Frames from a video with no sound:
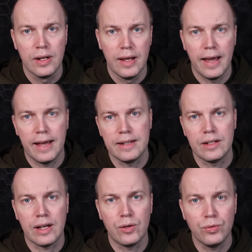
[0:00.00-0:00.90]
and it
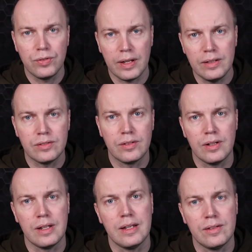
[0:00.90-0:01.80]
instantly
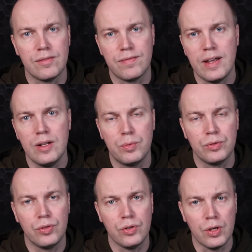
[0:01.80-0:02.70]
is available
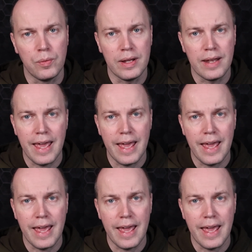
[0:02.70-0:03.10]
to you in